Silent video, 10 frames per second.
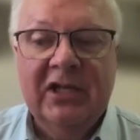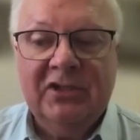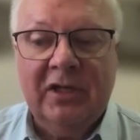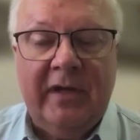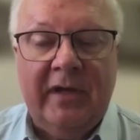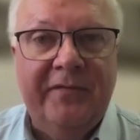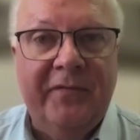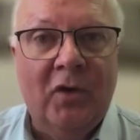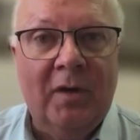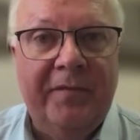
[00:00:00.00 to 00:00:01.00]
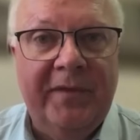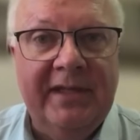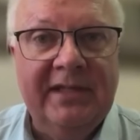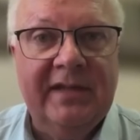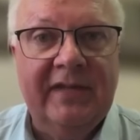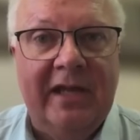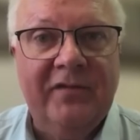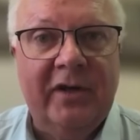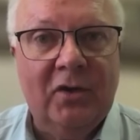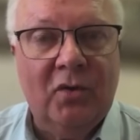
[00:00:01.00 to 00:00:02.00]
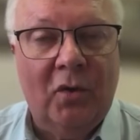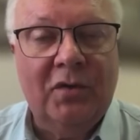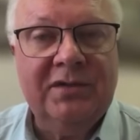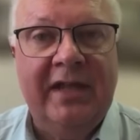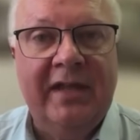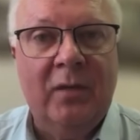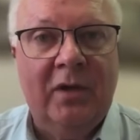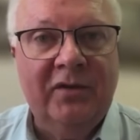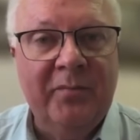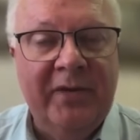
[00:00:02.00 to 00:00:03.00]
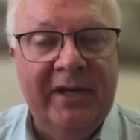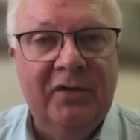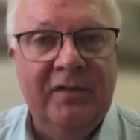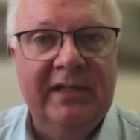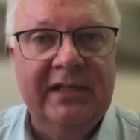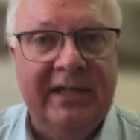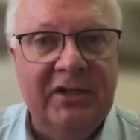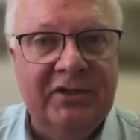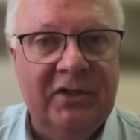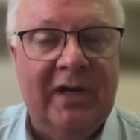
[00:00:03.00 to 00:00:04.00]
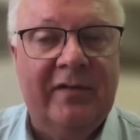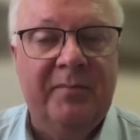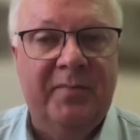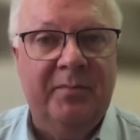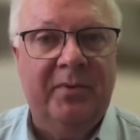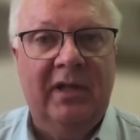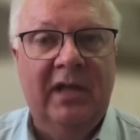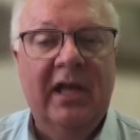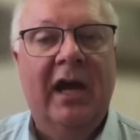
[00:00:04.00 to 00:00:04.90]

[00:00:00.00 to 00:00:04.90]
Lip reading: So Afriforum thinks that they've got a cause and they want to bring it to the attention to other people.